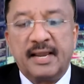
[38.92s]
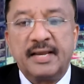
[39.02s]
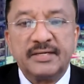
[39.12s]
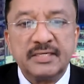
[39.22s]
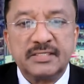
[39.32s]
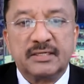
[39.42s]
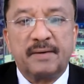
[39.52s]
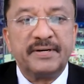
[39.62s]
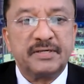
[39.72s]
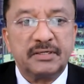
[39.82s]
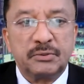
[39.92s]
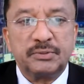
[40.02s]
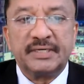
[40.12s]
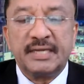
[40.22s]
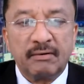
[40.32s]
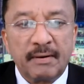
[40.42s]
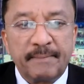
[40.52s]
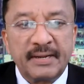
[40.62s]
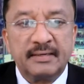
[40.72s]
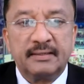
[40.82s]
It is committed to the
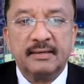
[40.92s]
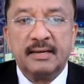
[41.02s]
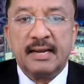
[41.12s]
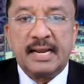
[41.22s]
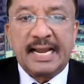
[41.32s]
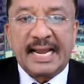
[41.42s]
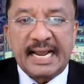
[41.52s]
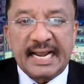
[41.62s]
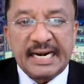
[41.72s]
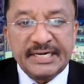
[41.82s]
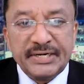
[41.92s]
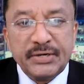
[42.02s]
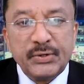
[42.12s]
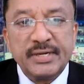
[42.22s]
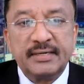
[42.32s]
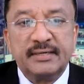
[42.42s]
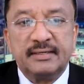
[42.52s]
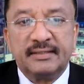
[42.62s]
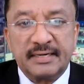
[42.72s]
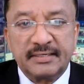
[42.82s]
developing continuing
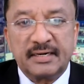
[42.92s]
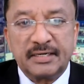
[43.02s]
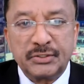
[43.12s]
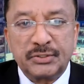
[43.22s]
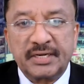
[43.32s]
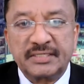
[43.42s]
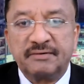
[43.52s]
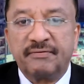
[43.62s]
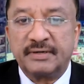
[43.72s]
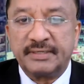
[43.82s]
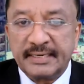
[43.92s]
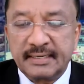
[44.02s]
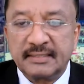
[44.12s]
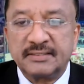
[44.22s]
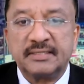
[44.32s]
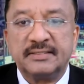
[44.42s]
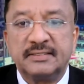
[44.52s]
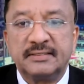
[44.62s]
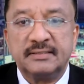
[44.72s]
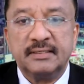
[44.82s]
dental education for dental
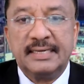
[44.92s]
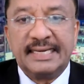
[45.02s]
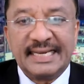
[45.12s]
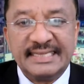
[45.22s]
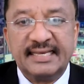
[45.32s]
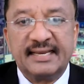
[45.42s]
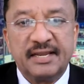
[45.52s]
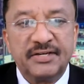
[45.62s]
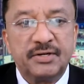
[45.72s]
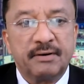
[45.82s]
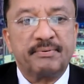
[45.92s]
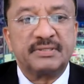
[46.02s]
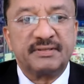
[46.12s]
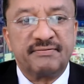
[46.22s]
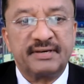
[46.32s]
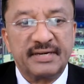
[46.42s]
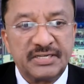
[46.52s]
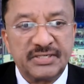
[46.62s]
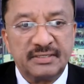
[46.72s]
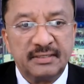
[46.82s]
surgeons in the Asia-Pacific
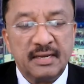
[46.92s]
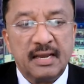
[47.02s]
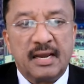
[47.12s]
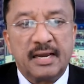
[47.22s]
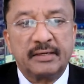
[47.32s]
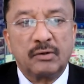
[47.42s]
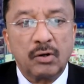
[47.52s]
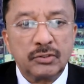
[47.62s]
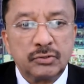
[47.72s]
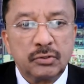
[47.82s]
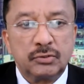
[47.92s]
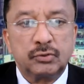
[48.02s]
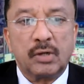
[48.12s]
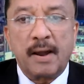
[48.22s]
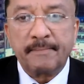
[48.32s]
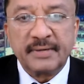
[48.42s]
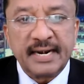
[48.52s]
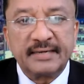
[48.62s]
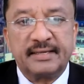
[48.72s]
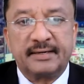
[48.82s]
region and also to
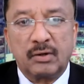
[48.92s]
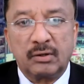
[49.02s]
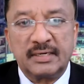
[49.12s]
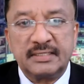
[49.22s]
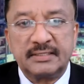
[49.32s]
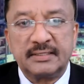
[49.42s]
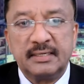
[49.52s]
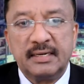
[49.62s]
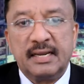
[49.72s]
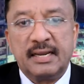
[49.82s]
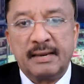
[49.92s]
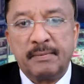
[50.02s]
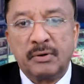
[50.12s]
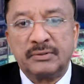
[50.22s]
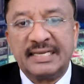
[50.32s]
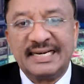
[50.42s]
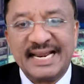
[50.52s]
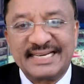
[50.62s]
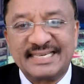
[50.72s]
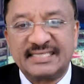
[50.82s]
upgrade their knowledge about the
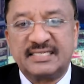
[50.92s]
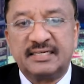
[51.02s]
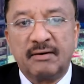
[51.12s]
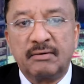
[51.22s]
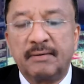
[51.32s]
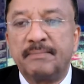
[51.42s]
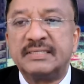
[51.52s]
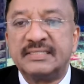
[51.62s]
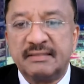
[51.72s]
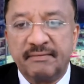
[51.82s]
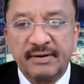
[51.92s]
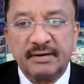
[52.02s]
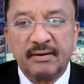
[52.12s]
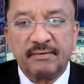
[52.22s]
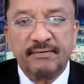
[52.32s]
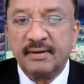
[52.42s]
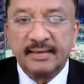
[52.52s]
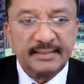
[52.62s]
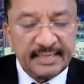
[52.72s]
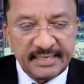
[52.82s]
latest developments in the field of
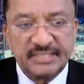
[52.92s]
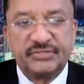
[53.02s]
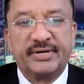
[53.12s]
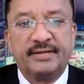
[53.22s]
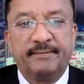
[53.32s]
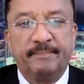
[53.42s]
dentistry.